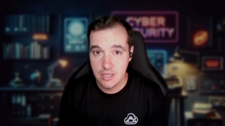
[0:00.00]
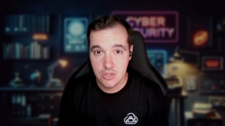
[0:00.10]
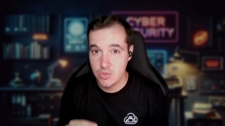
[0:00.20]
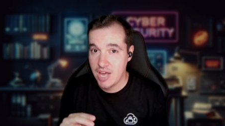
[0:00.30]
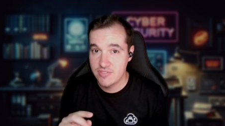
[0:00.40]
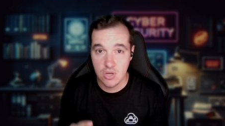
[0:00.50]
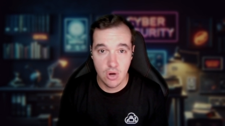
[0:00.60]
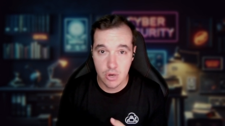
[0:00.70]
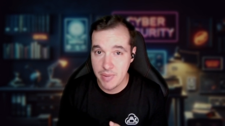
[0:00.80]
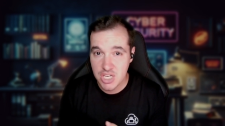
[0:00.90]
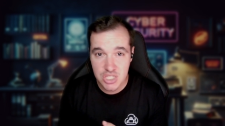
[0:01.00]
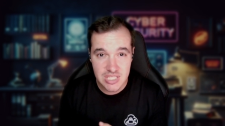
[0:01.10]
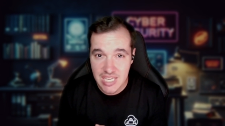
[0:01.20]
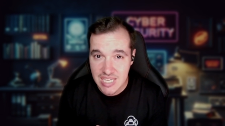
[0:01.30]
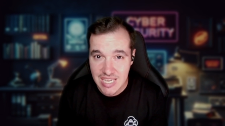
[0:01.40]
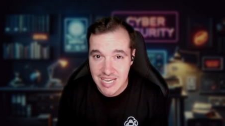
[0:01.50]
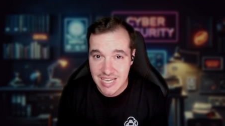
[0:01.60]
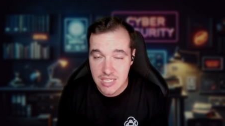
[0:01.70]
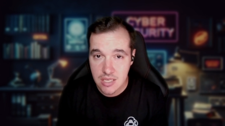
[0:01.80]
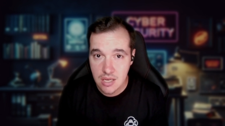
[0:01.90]
you have the automation kicking
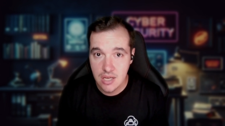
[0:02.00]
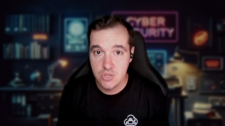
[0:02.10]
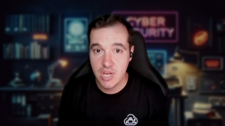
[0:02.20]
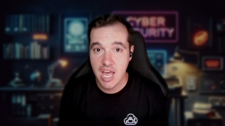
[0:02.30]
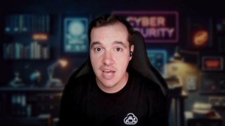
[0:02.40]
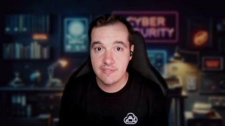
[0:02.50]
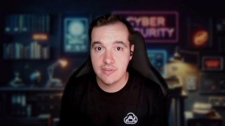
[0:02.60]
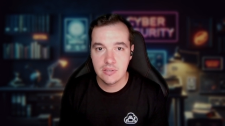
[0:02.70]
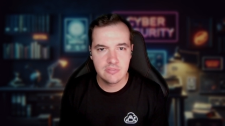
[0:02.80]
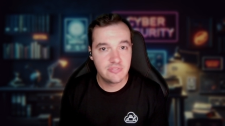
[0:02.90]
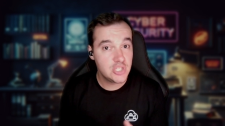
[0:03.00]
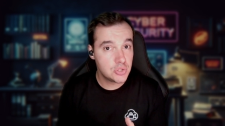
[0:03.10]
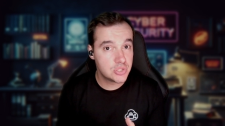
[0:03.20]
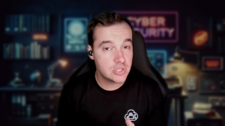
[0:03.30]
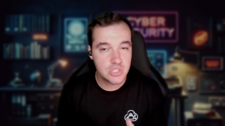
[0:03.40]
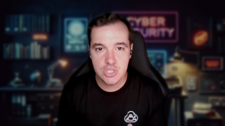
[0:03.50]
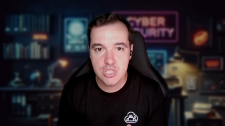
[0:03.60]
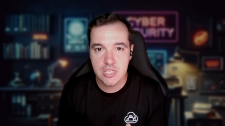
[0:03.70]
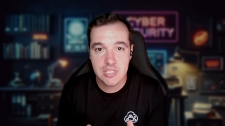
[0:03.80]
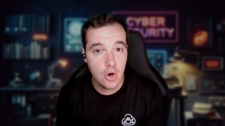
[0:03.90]
in, you have features such
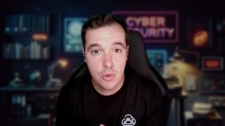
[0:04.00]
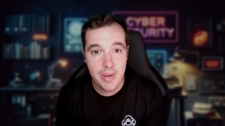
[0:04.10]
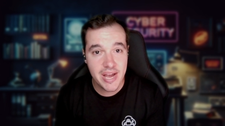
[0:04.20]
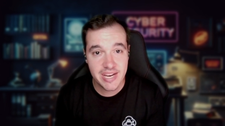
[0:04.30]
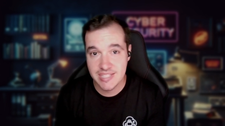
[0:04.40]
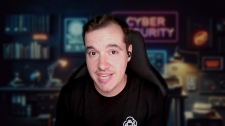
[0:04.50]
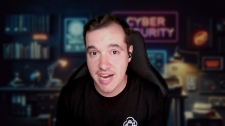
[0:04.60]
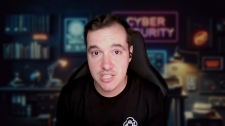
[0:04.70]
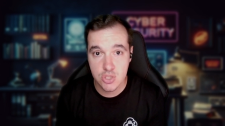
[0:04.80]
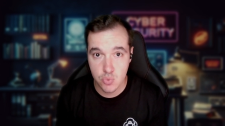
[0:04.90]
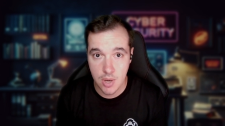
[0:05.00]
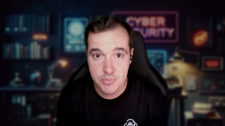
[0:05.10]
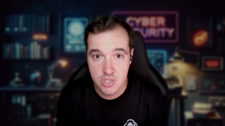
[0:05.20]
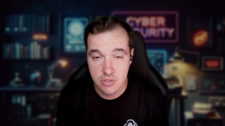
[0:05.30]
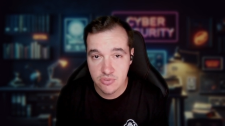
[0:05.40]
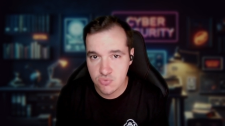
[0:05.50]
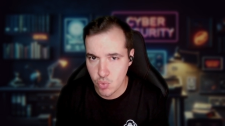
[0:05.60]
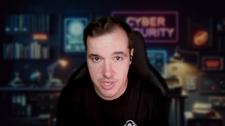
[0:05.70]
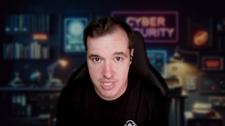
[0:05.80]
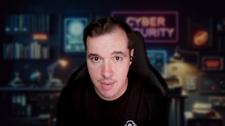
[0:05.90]
as automatic attack disruption, for
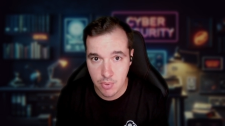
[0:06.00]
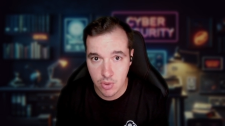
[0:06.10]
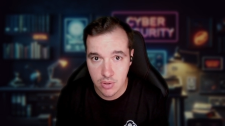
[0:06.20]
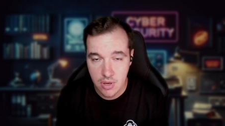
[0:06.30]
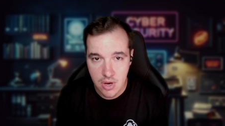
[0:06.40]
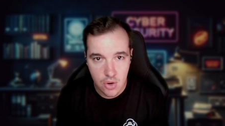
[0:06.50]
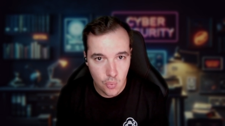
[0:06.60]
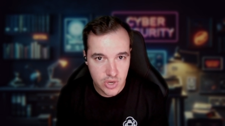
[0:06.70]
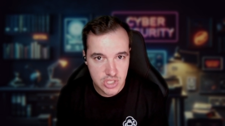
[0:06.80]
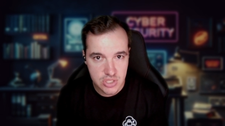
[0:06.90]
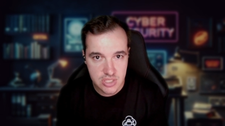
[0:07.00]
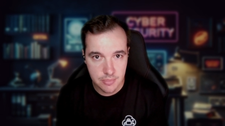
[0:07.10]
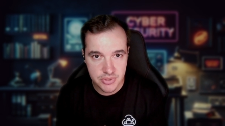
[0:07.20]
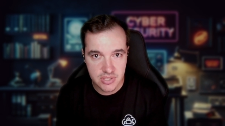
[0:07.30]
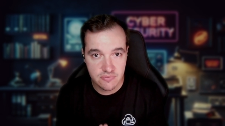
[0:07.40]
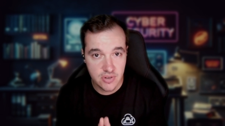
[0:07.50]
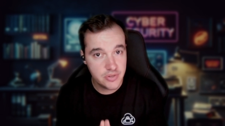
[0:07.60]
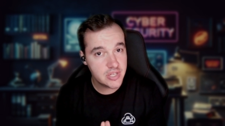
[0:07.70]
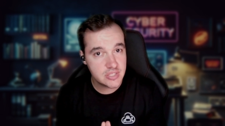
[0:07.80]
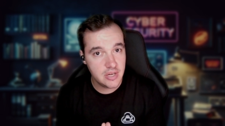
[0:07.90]
example, which is something very
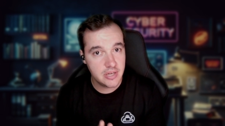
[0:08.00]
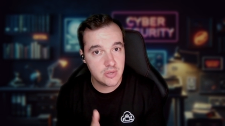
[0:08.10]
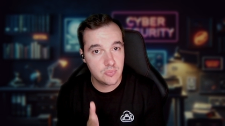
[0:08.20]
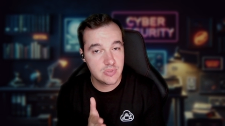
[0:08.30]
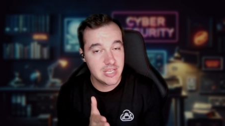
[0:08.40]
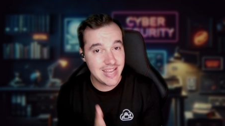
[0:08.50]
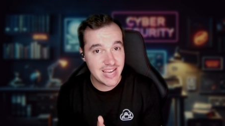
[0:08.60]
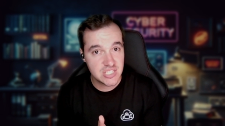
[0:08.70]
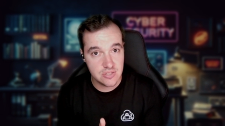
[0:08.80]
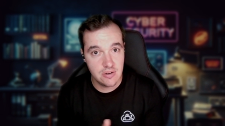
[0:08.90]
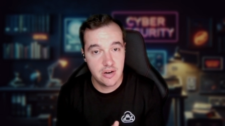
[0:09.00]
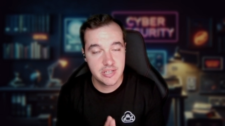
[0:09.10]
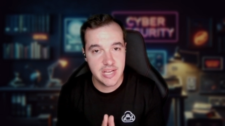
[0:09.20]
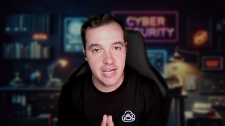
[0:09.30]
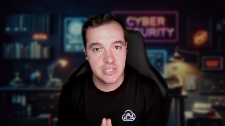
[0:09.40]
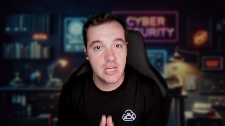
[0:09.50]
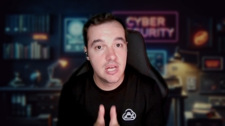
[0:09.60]
exciting in XDR that